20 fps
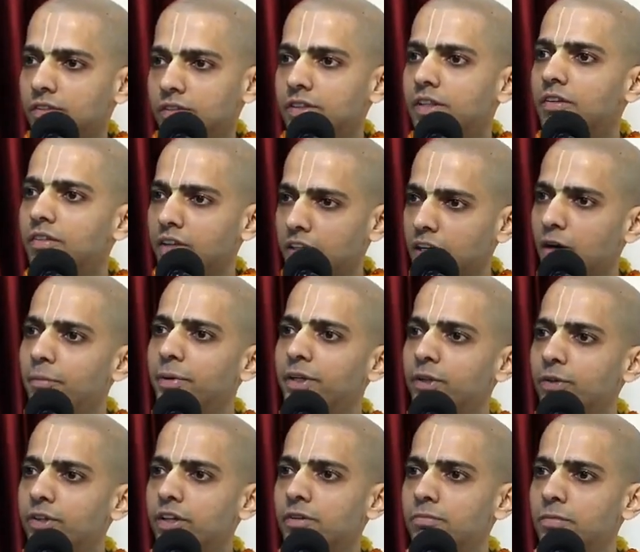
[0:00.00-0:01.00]
They were coming
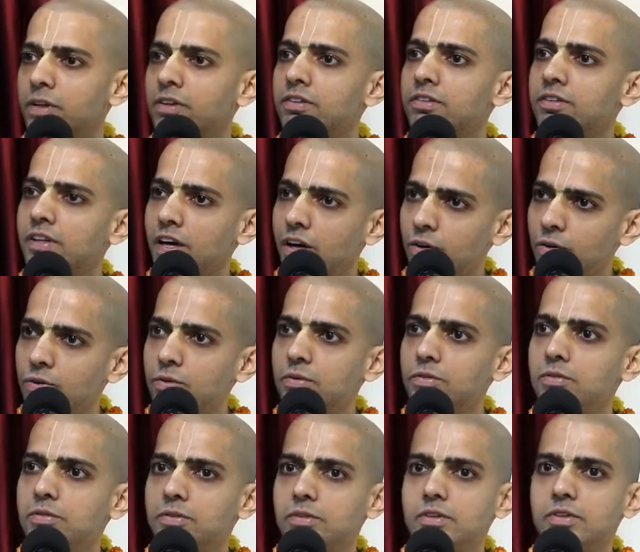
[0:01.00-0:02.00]
to temples, now
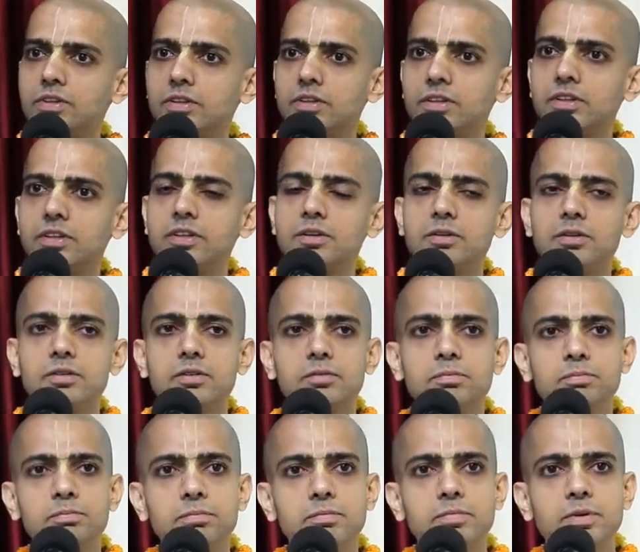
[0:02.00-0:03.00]

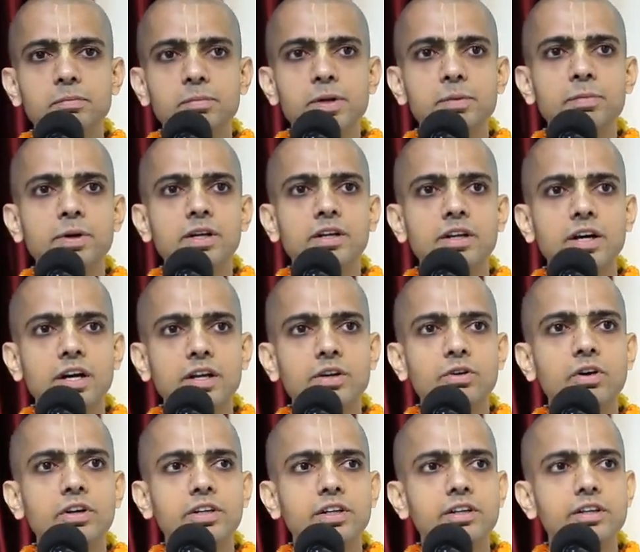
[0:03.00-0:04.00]
people are
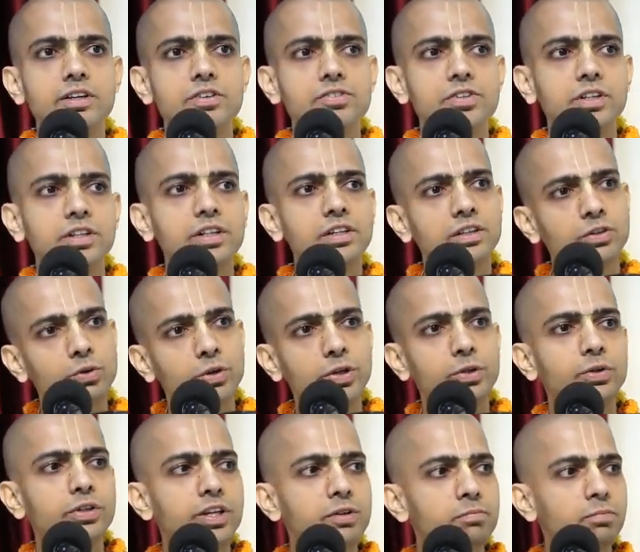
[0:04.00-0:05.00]
not interested in going
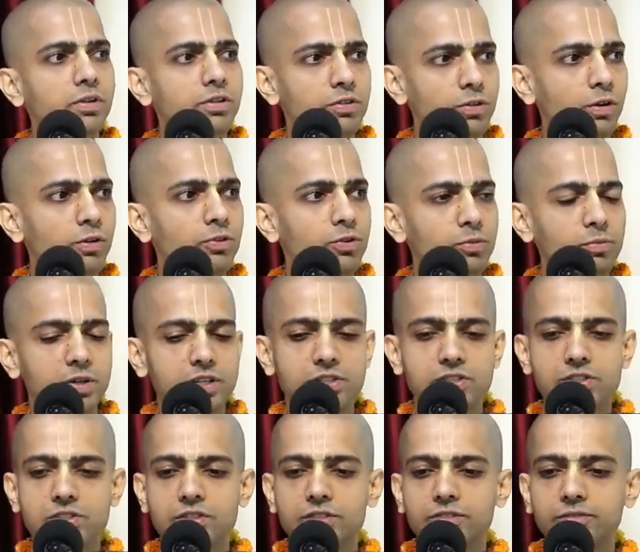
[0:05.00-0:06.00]
to temples also
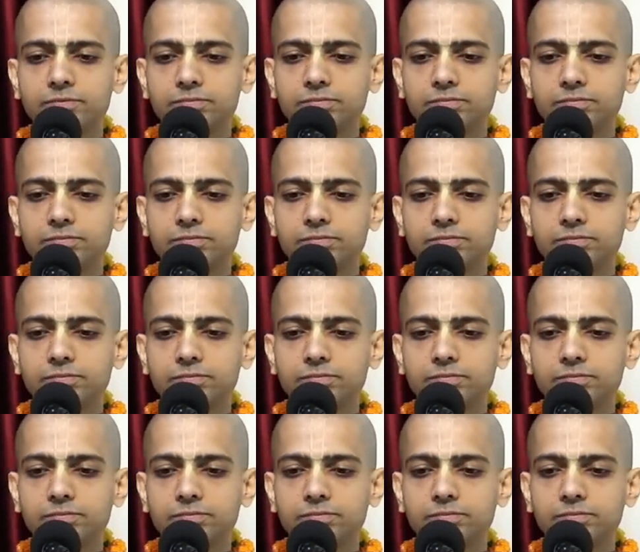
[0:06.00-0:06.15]
much.